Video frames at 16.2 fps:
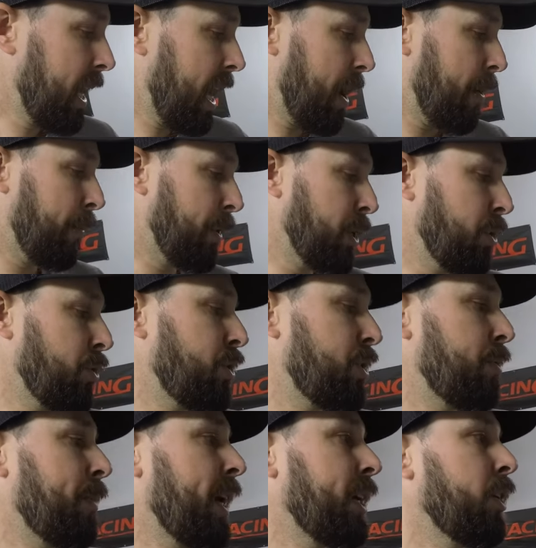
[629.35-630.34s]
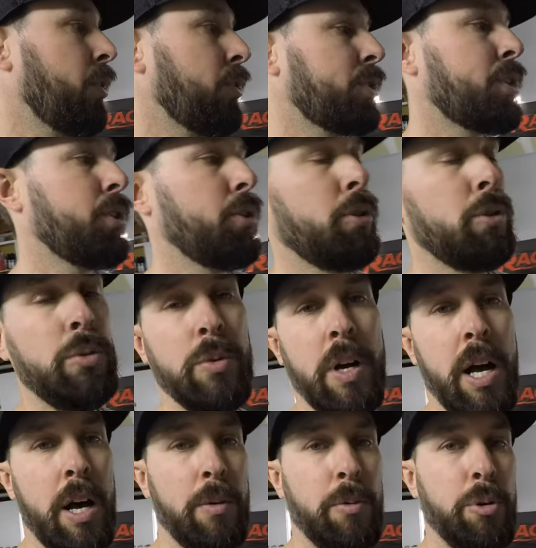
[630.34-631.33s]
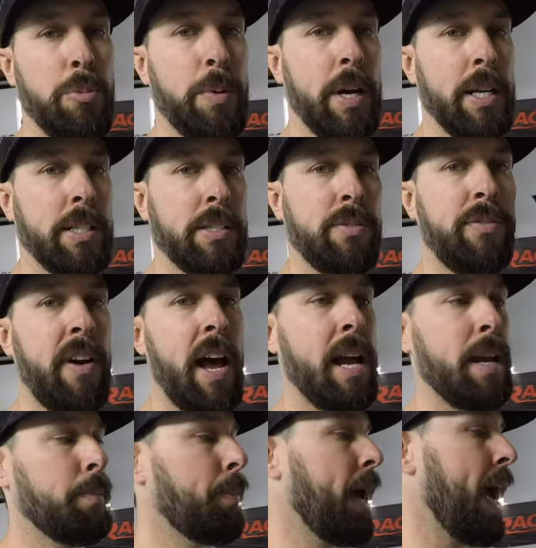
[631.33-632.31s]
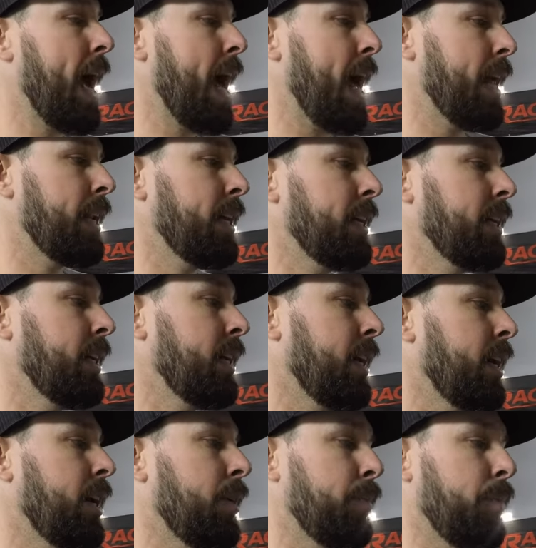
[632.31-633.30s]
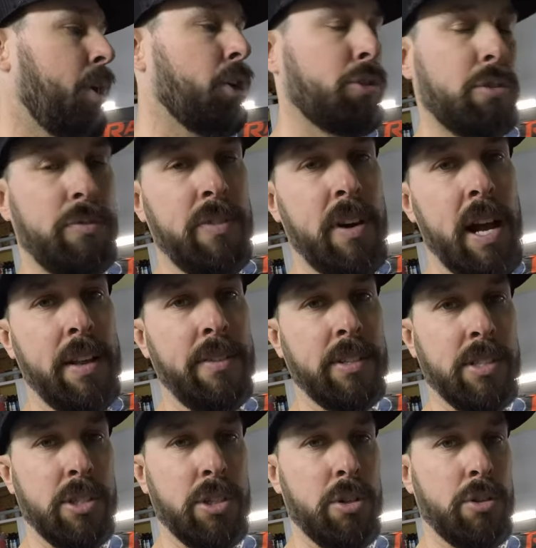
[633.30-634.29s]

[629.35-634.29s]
I'm gonna be using my go-to uh, Rupes fine pad, um, ultra fine. This is their